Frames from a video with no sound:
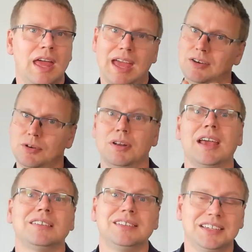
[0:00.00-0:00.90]
and you can
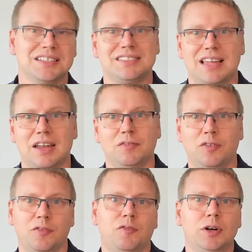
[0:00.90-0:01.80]
actually get started
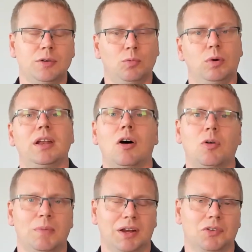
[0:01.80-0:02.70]
for free with our
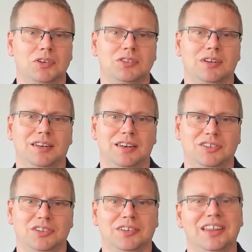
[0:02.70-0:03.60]
migration edition.